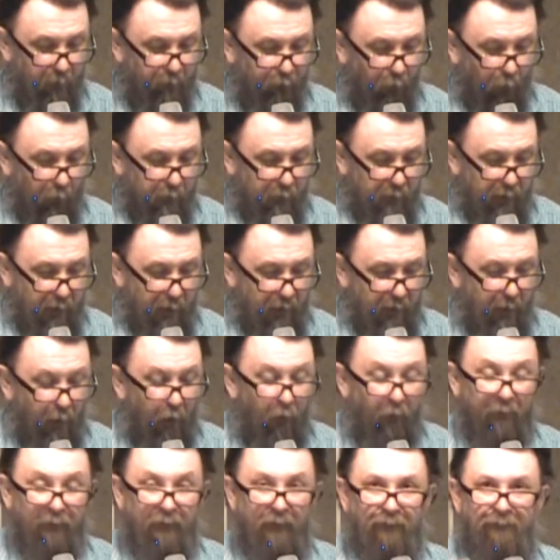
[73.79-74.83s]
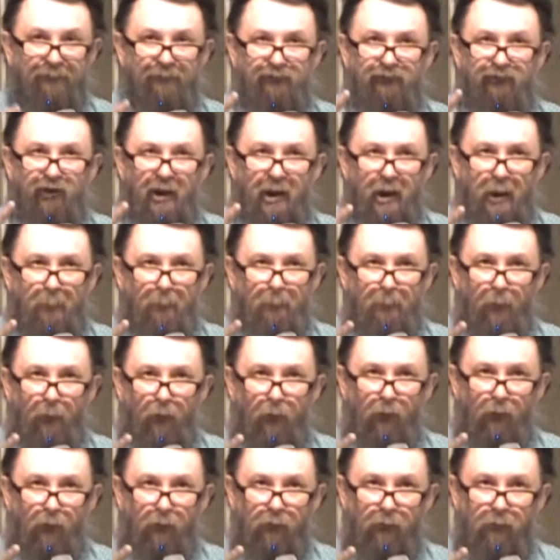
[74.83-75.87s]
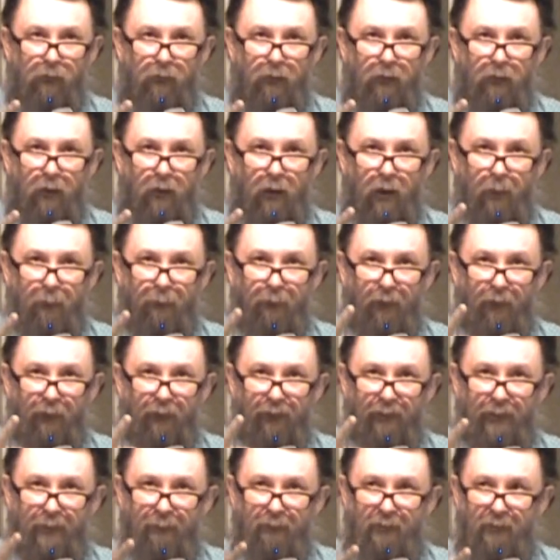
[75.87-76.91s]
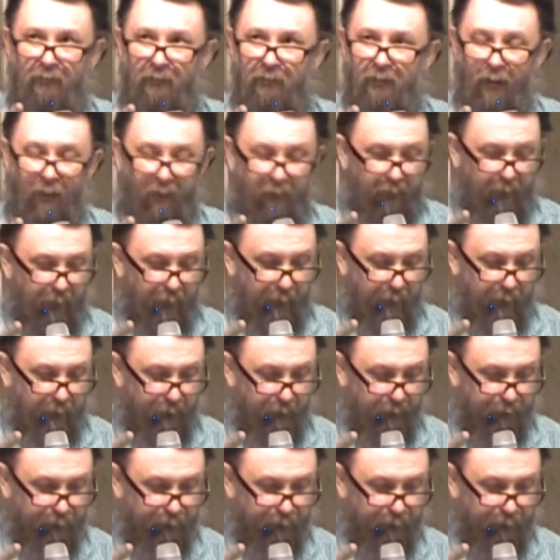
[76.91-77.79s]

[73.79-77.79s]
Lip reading: For ye are the temple of the living God.